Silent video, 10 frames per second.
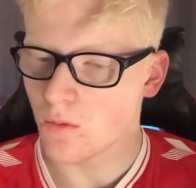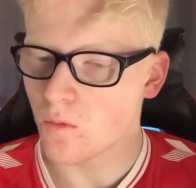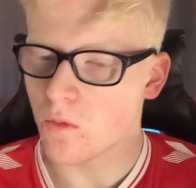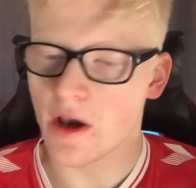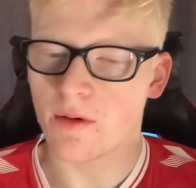
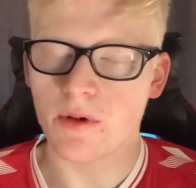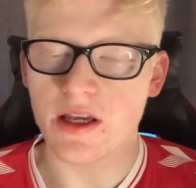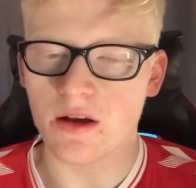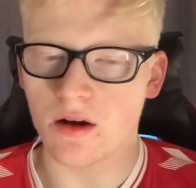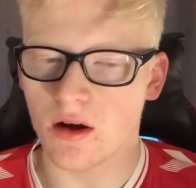where
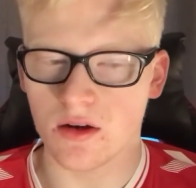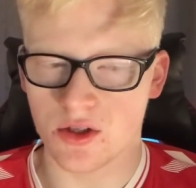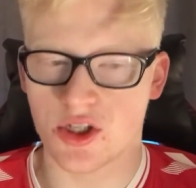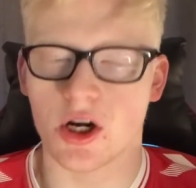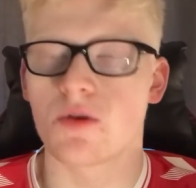we
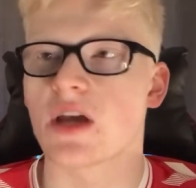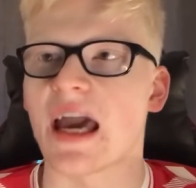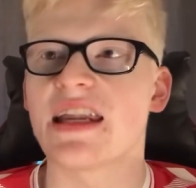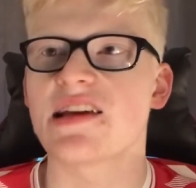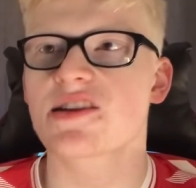showed
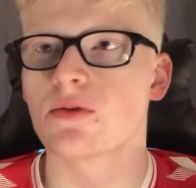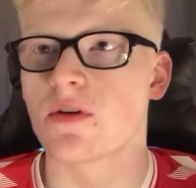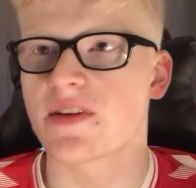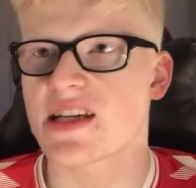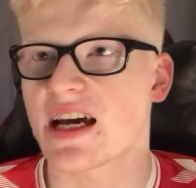any sort
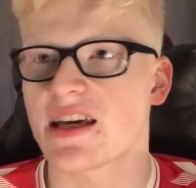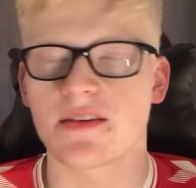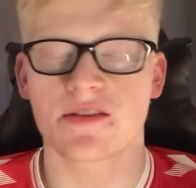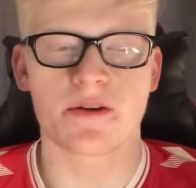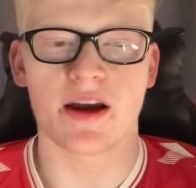of attacking
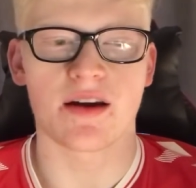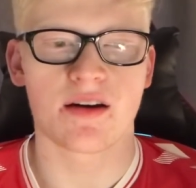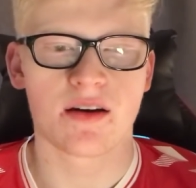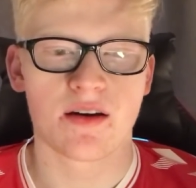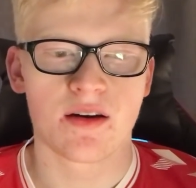threat.
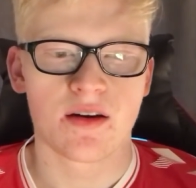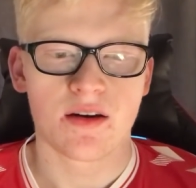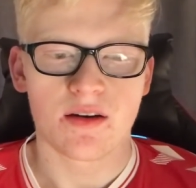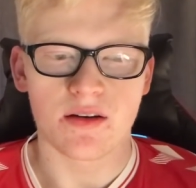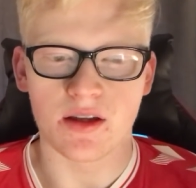
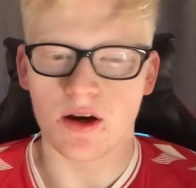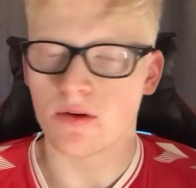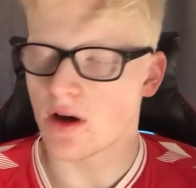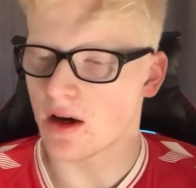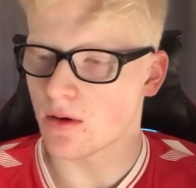You know,
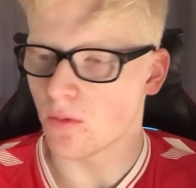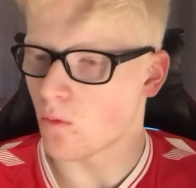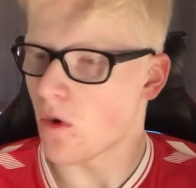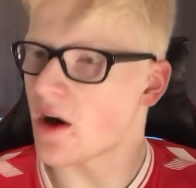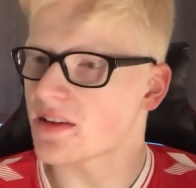
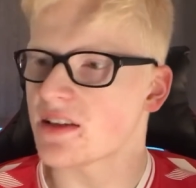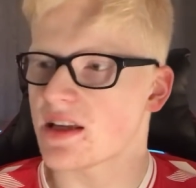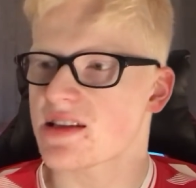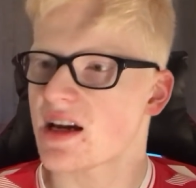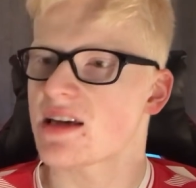why did it
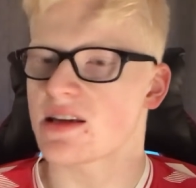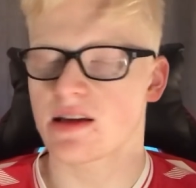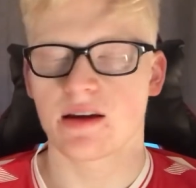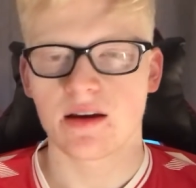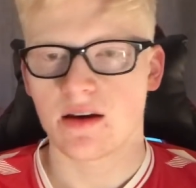take
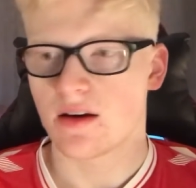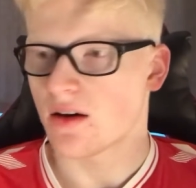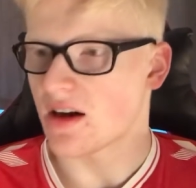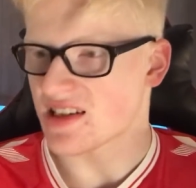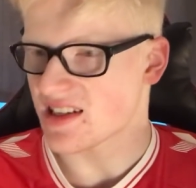
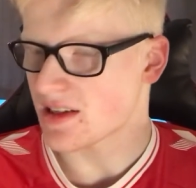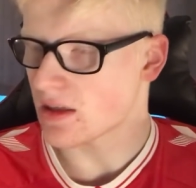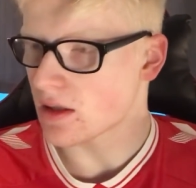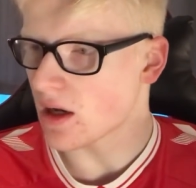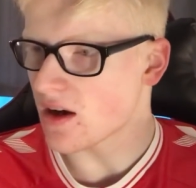us
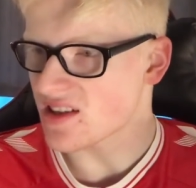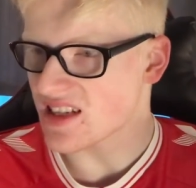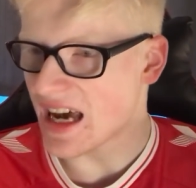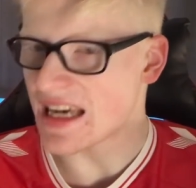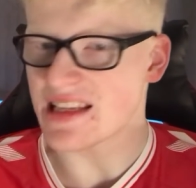the last
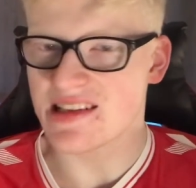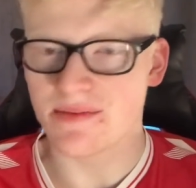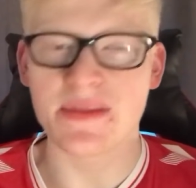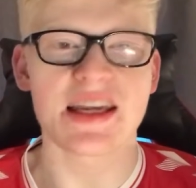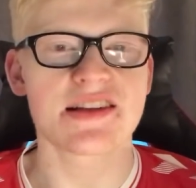8
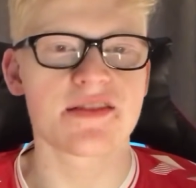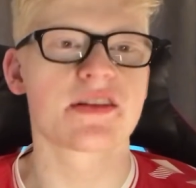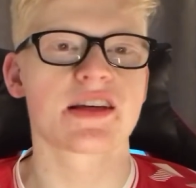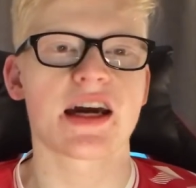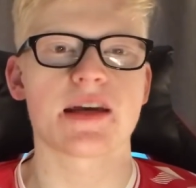minutes of the
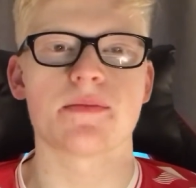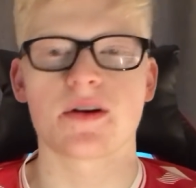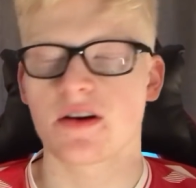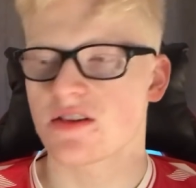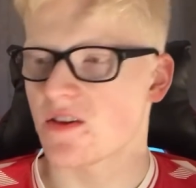game
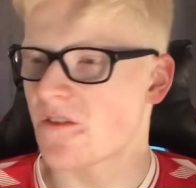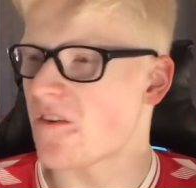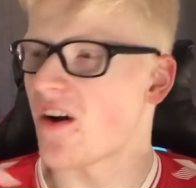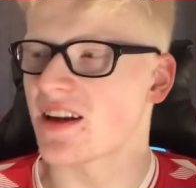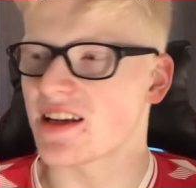to
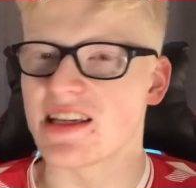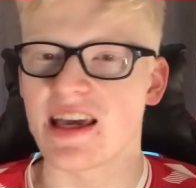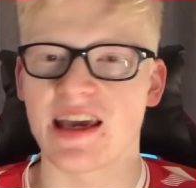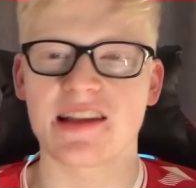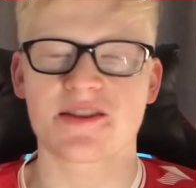finally
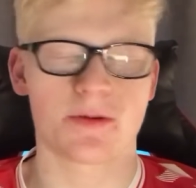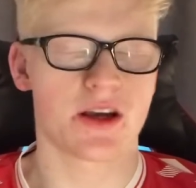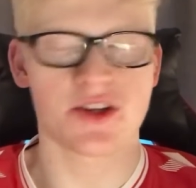get into it and